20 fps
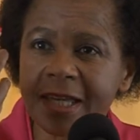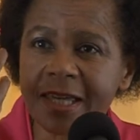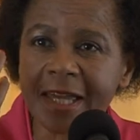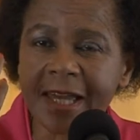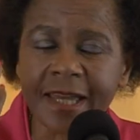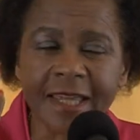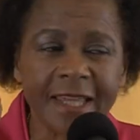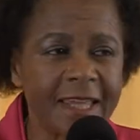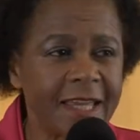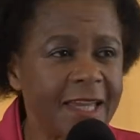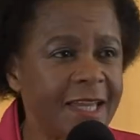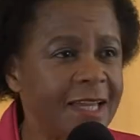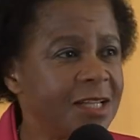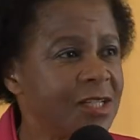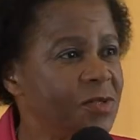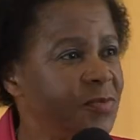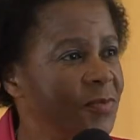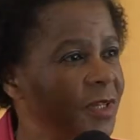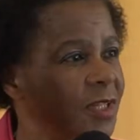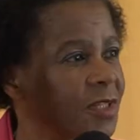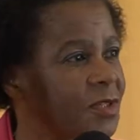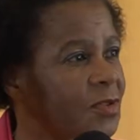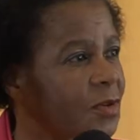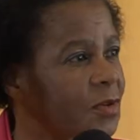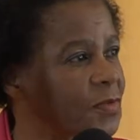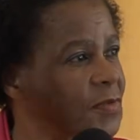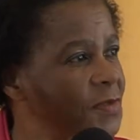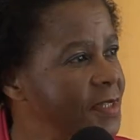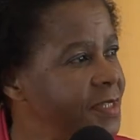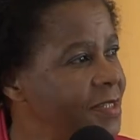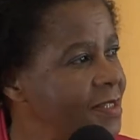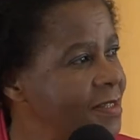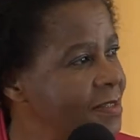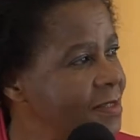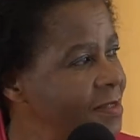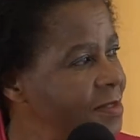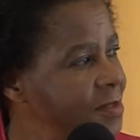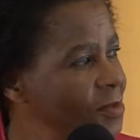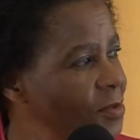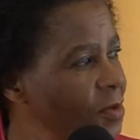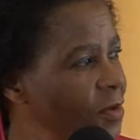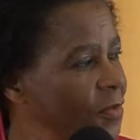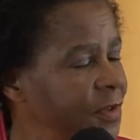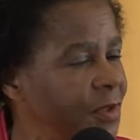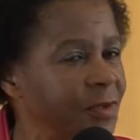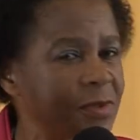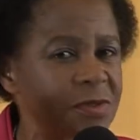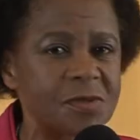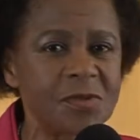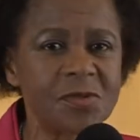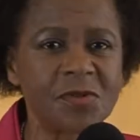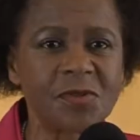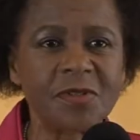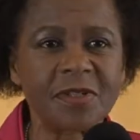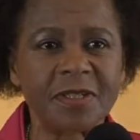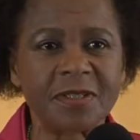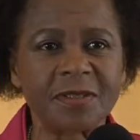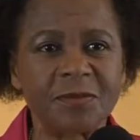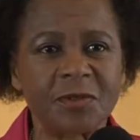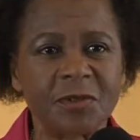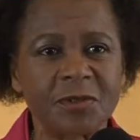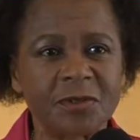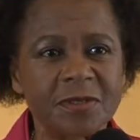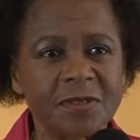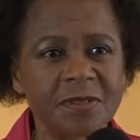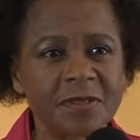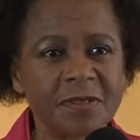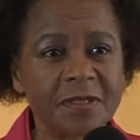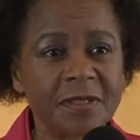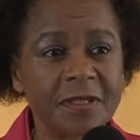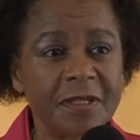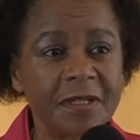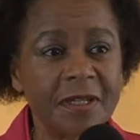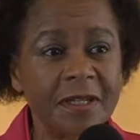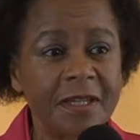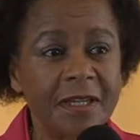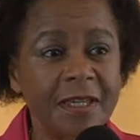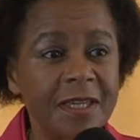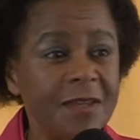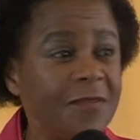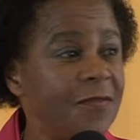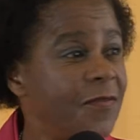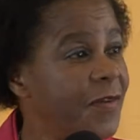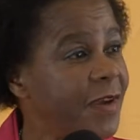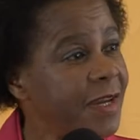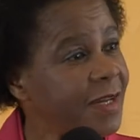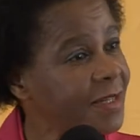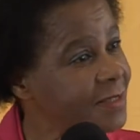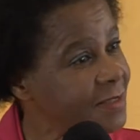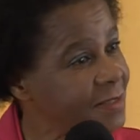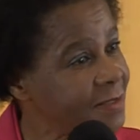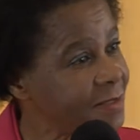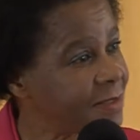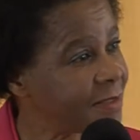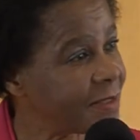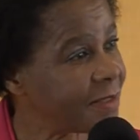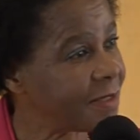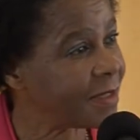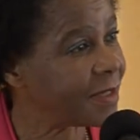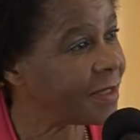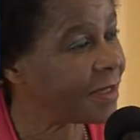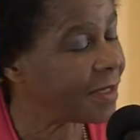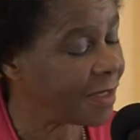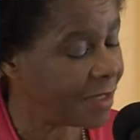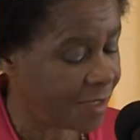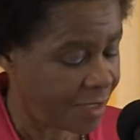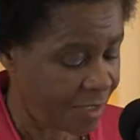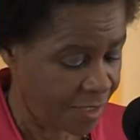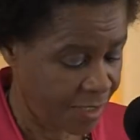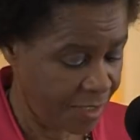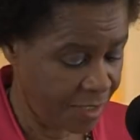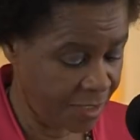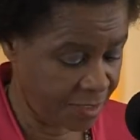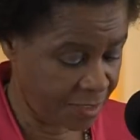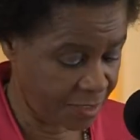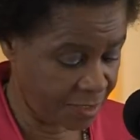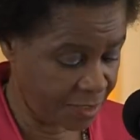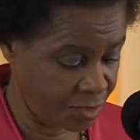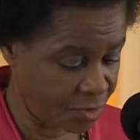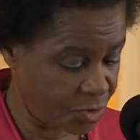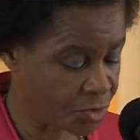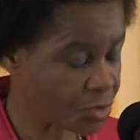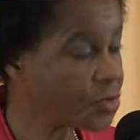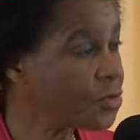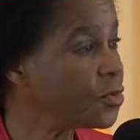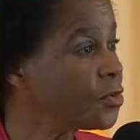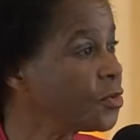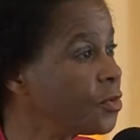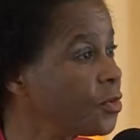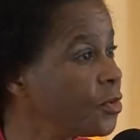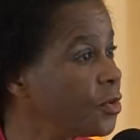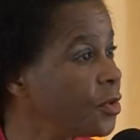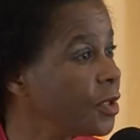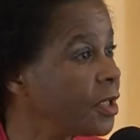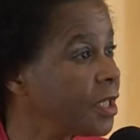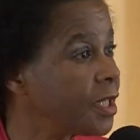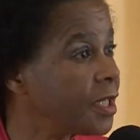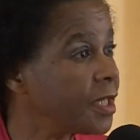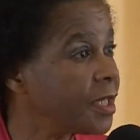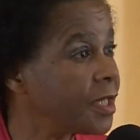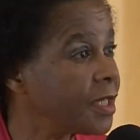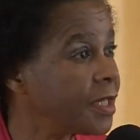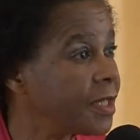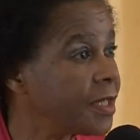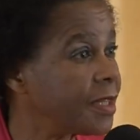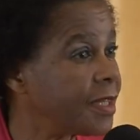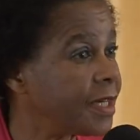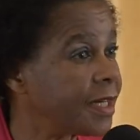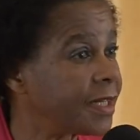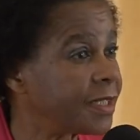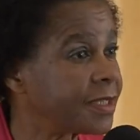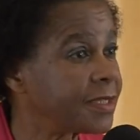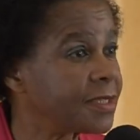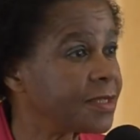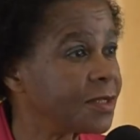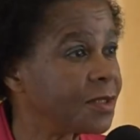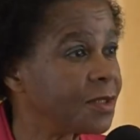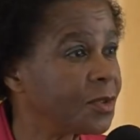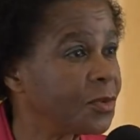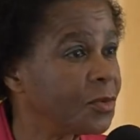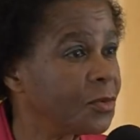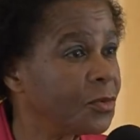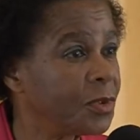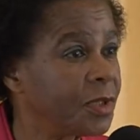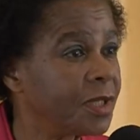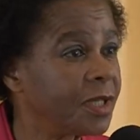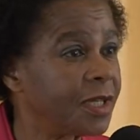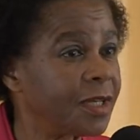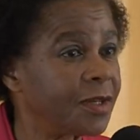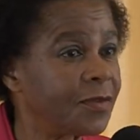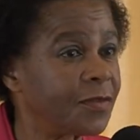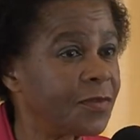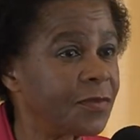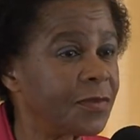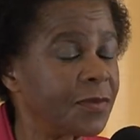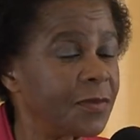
engagement of citizens of a constitutional democracy. In fact, it is true that we have